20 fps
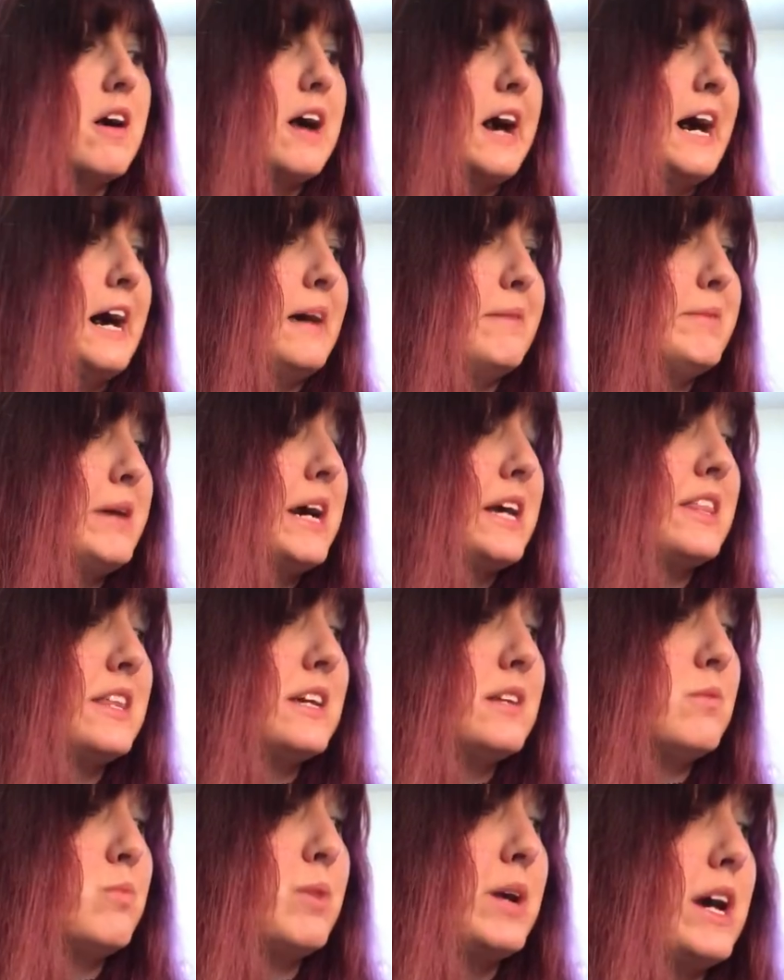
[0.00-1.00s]
I
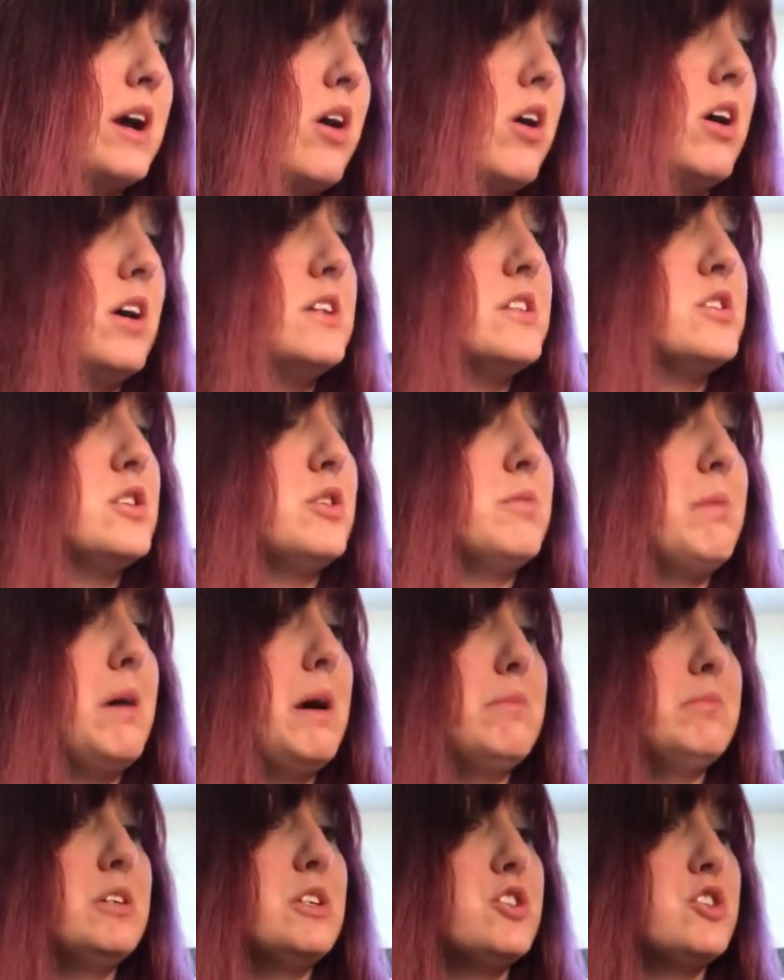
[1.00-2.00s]
then went on to
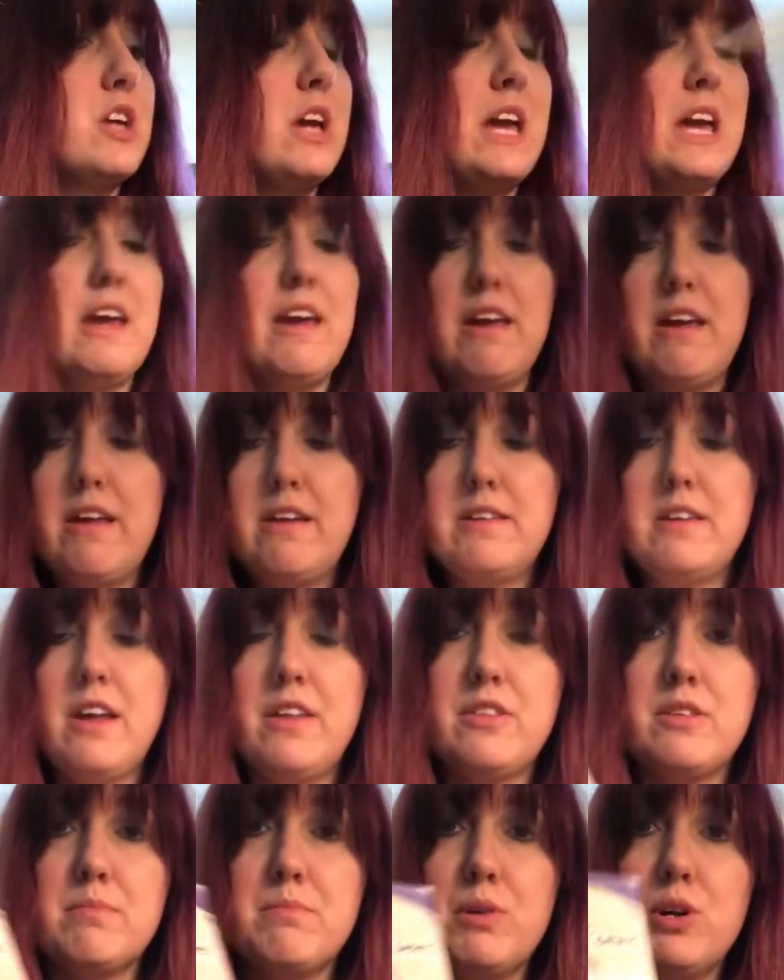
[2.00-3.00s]
publish
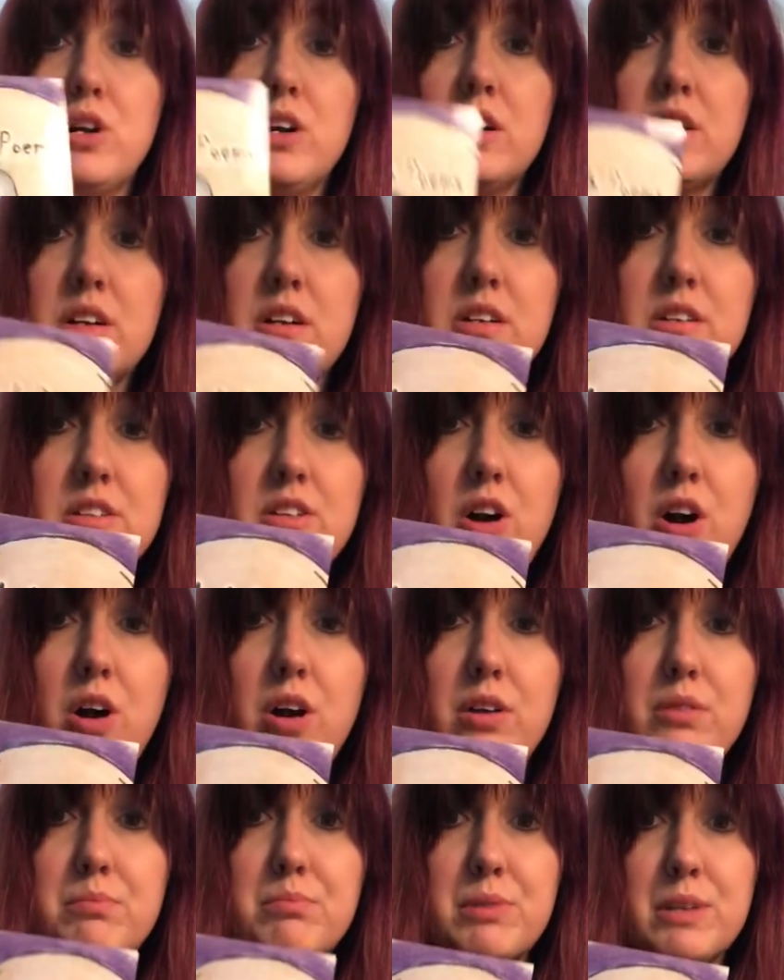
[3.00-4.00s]
another book
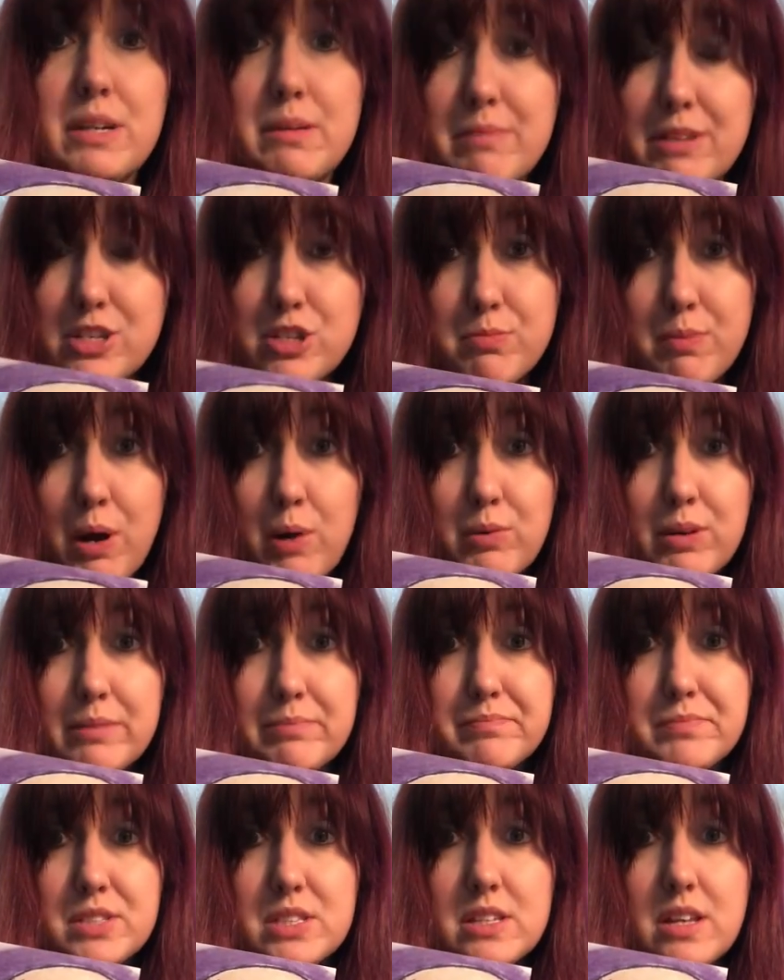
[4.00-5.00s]
called Pretty Much
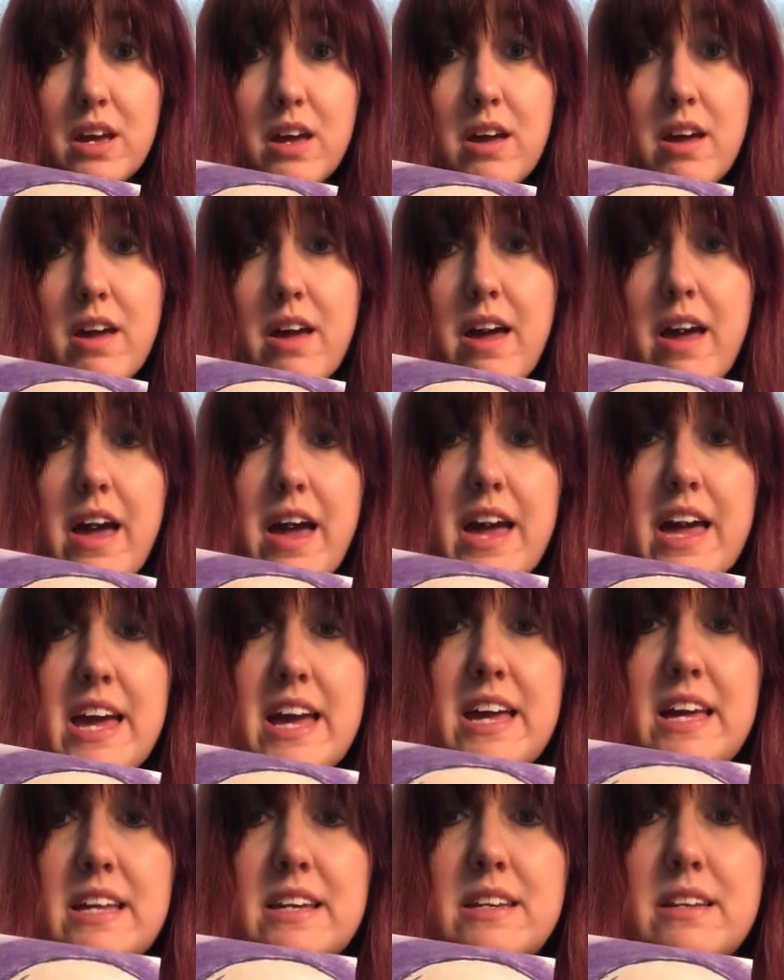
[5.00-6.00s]
Poems,
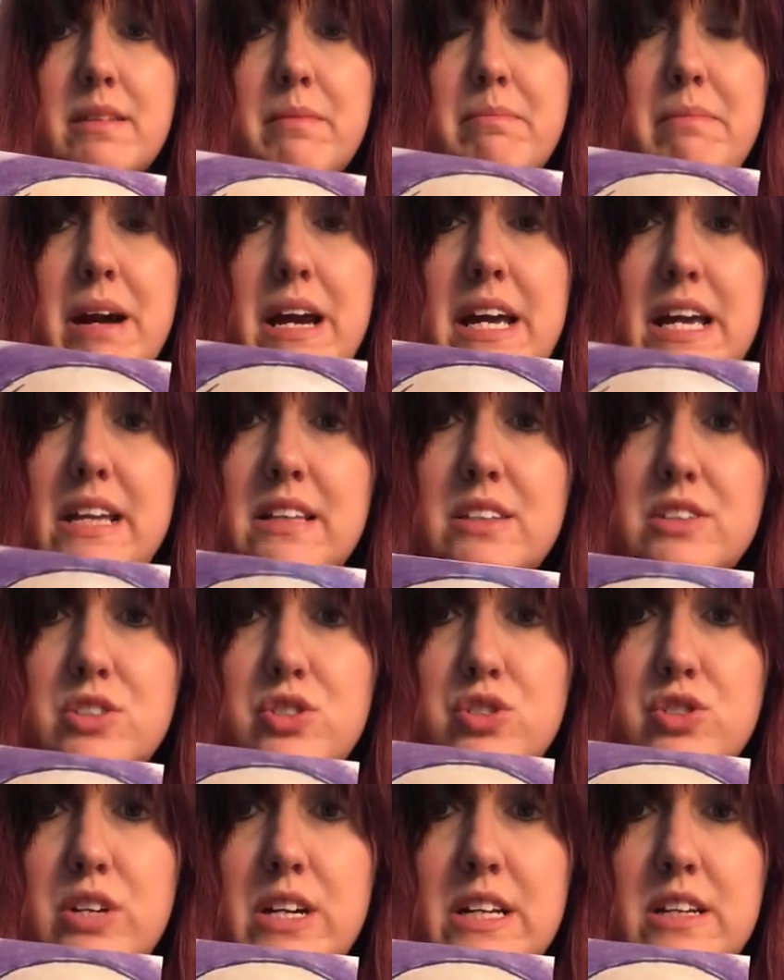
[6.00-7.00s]
and my
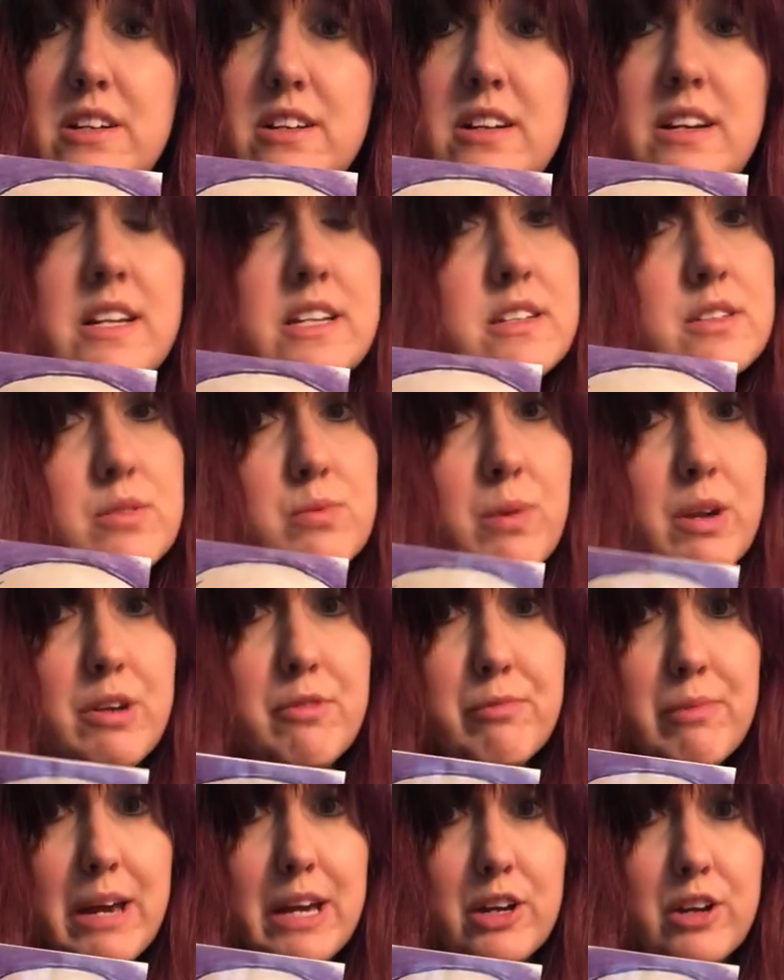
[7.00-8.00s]
illustrator is one
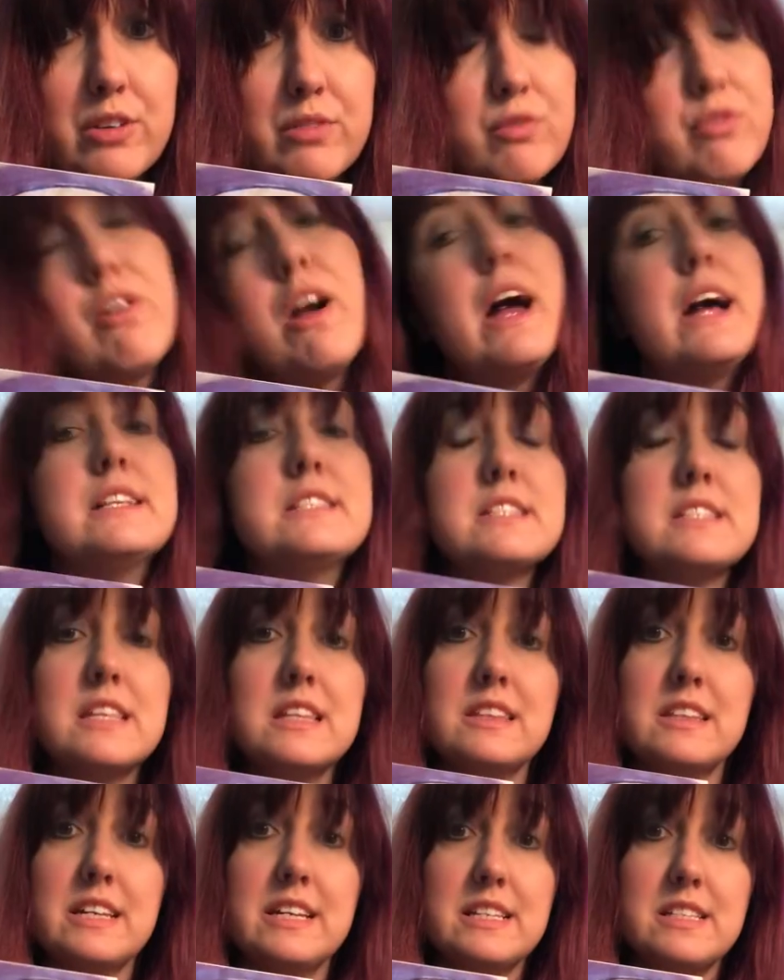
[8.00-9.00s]
of my good friends,
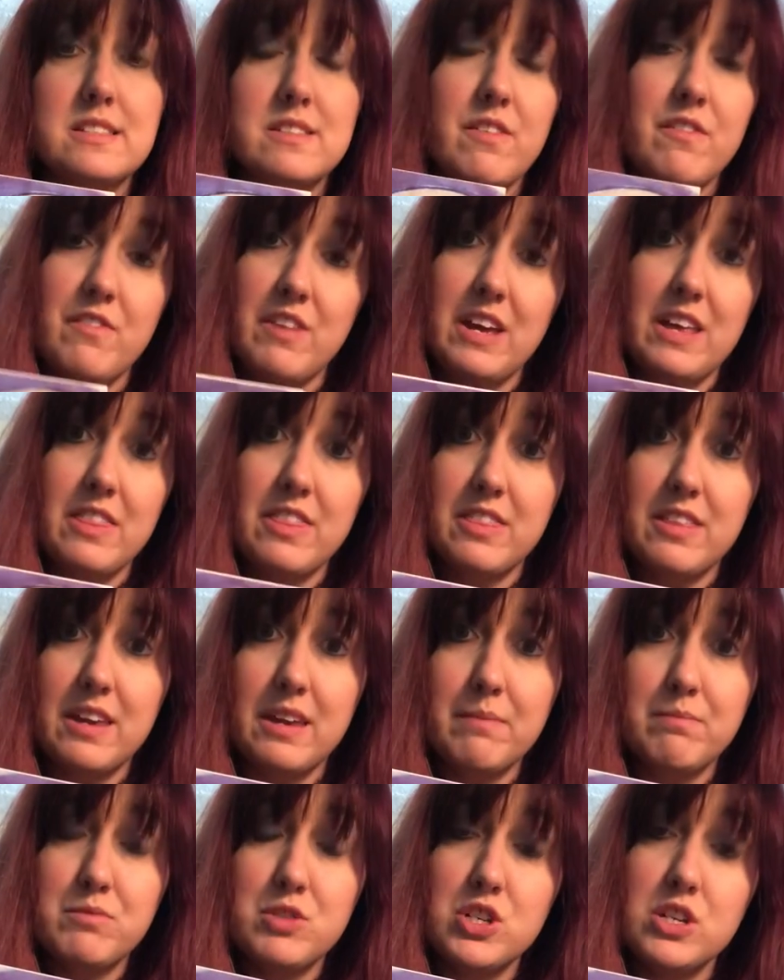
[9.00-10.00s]
Liz Van
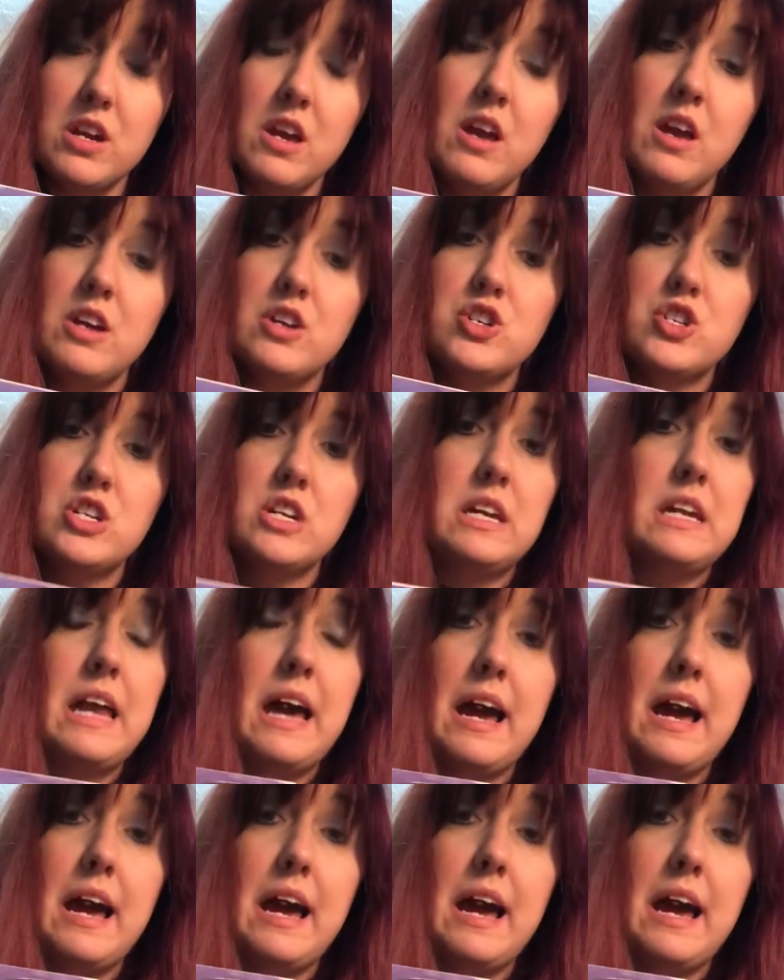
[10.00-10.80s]
Thiemsch. She and